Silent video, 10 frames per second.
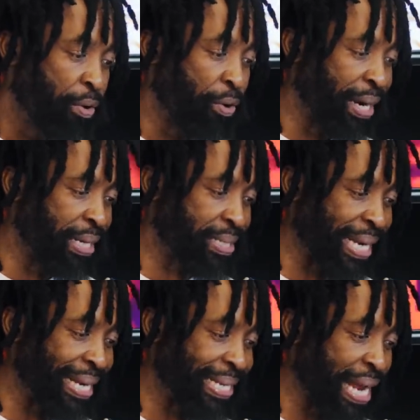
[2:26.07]
Real
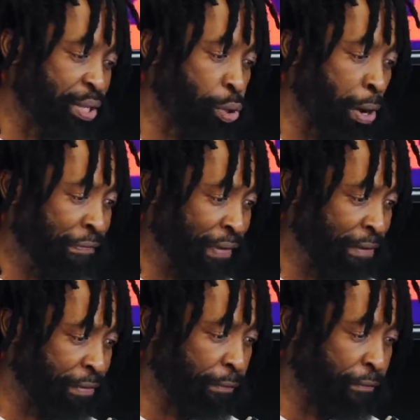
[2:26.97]
Estate, NQF
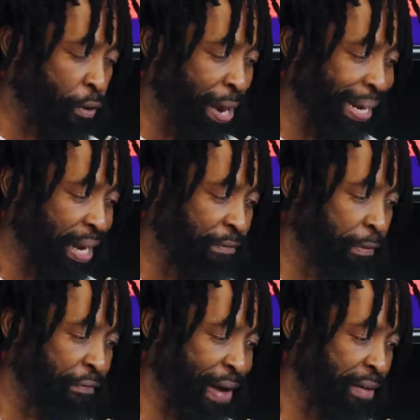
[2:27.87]
Level 4 and
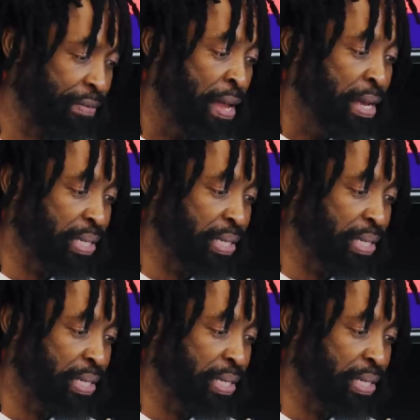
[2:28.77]
Level 5,